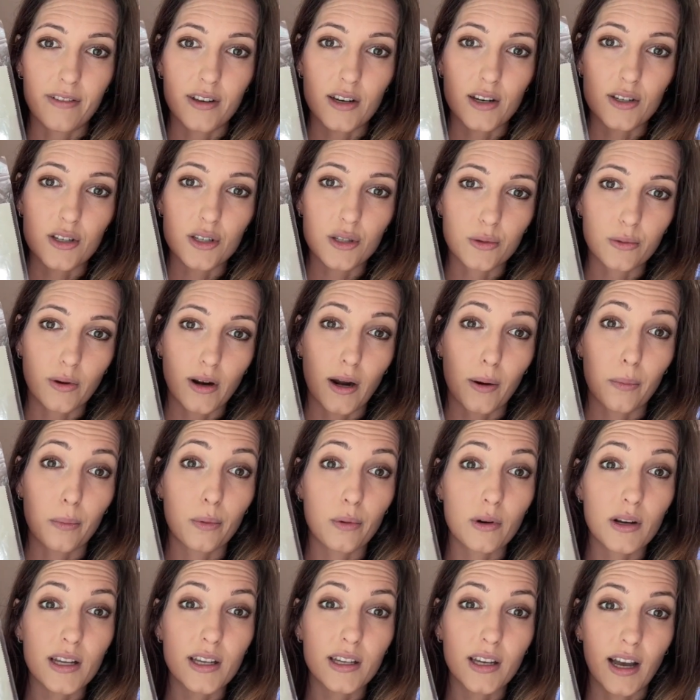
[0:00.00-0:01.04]
inch square
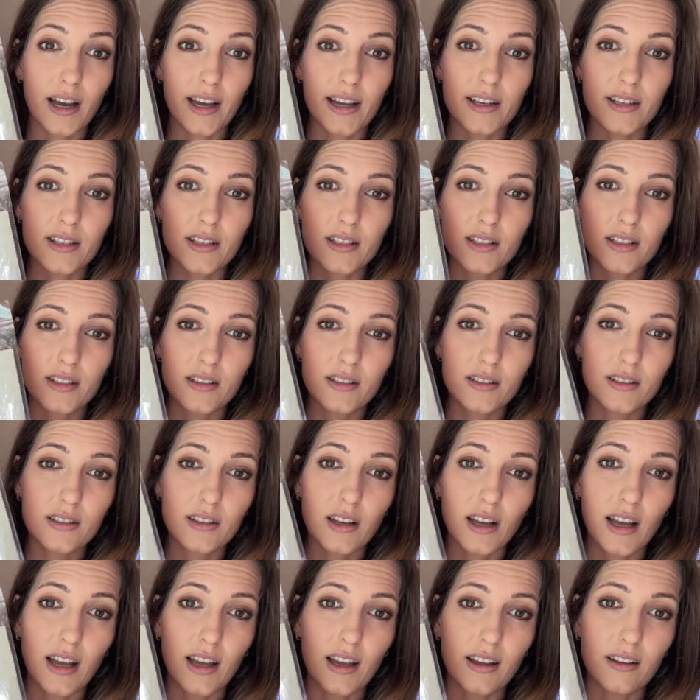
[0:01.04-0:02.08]
pre-cut
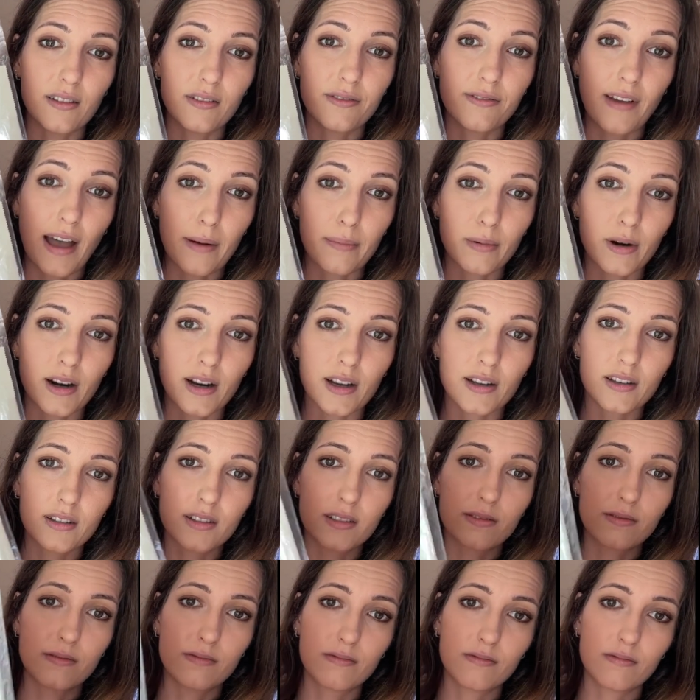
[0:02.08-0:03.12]
fabric
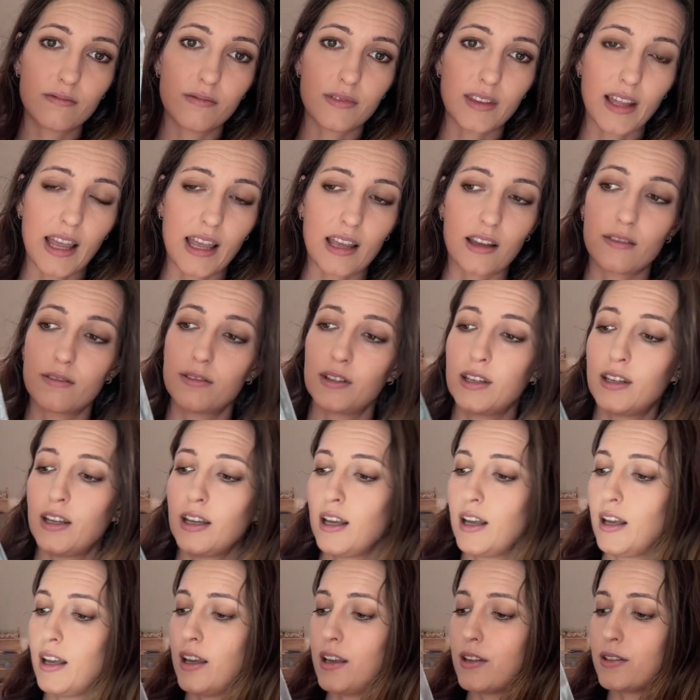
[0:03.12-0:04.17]
thing.
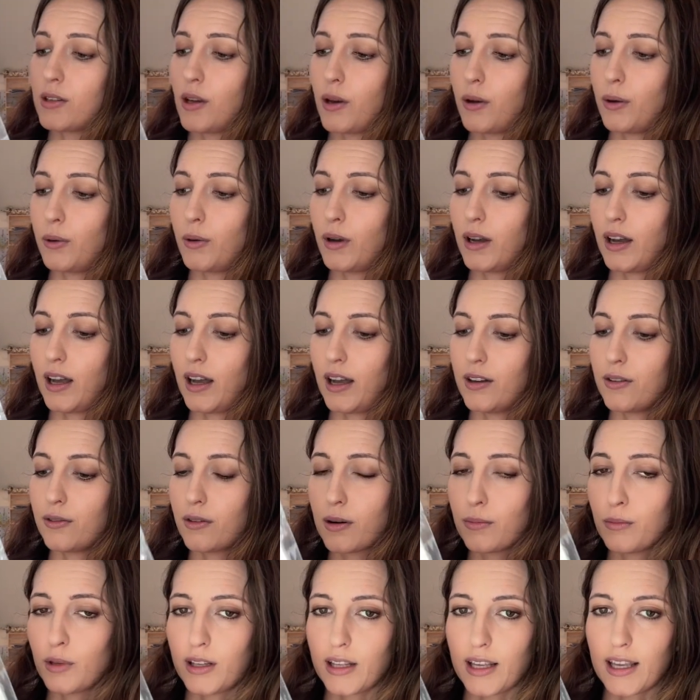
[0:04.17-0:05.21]
So
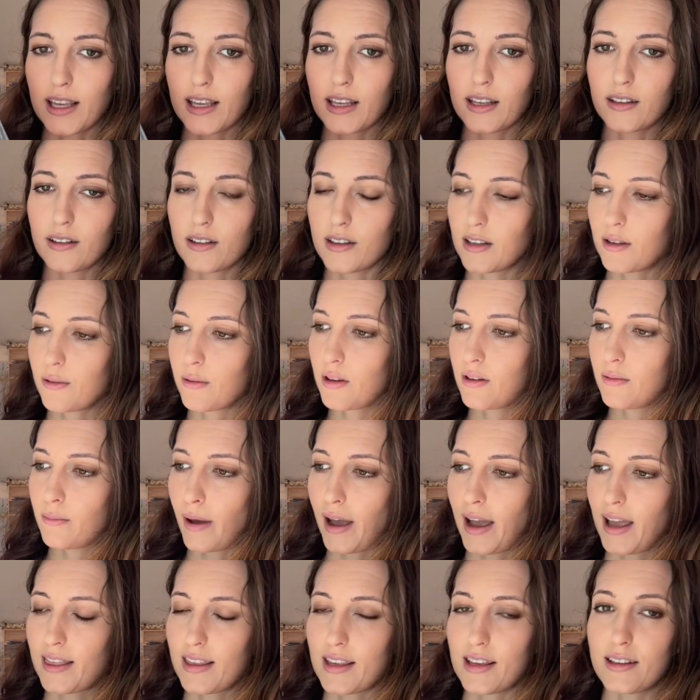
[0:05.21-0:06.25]
normally you can
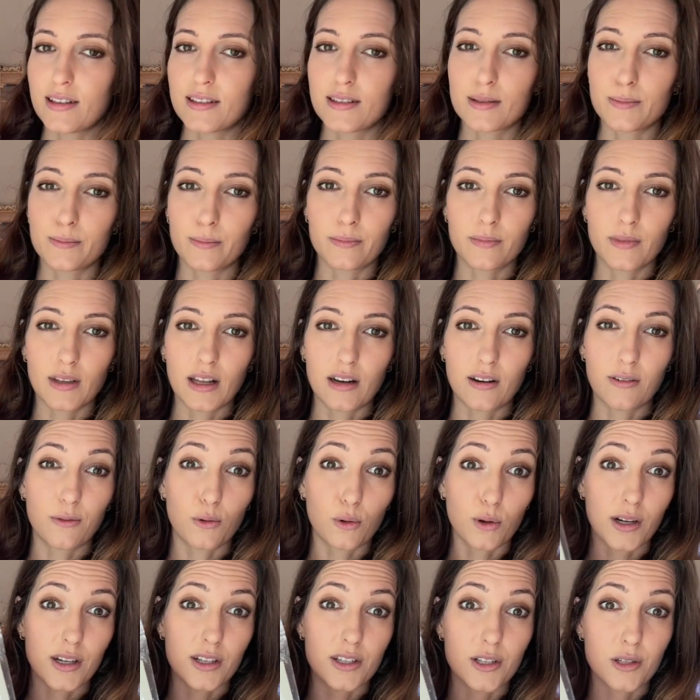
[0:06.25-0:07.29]
buy these in a
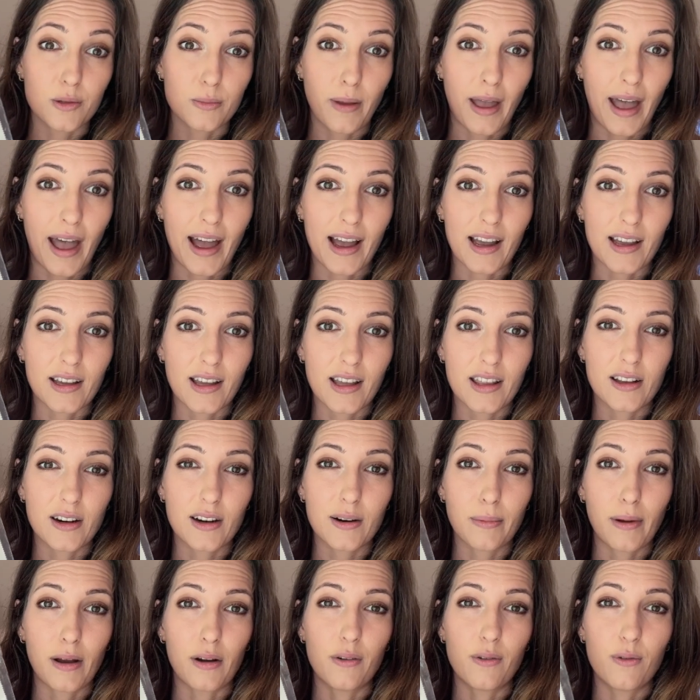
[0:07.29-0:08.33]
42 pack, and they're
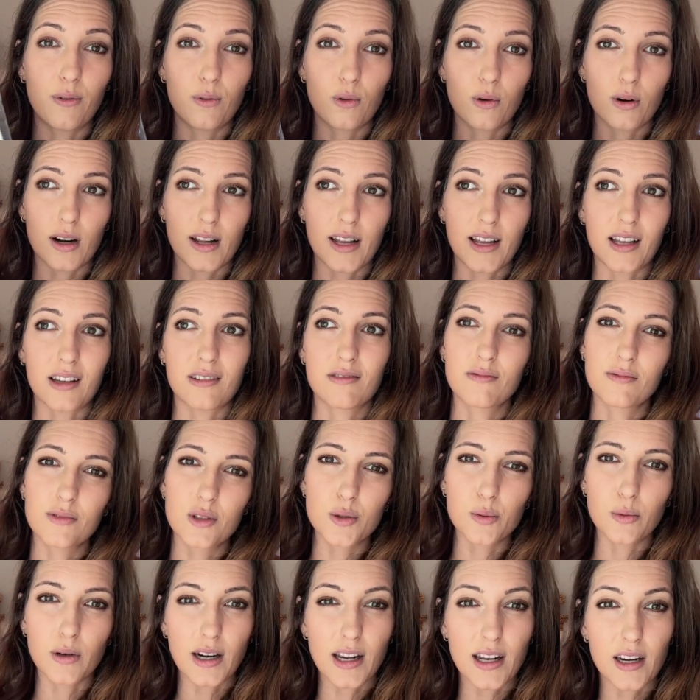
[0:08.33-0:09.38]
about $20
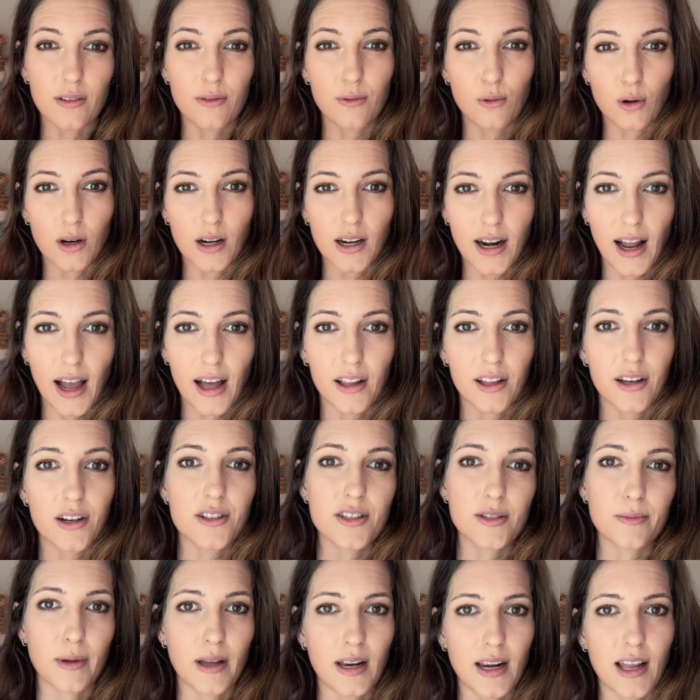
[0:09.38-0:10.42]
to $40
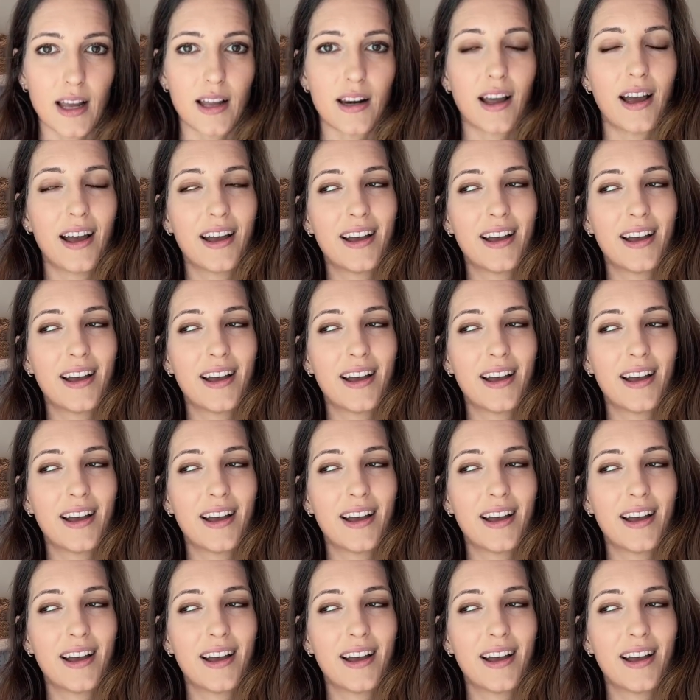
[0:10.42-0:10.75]
depending on,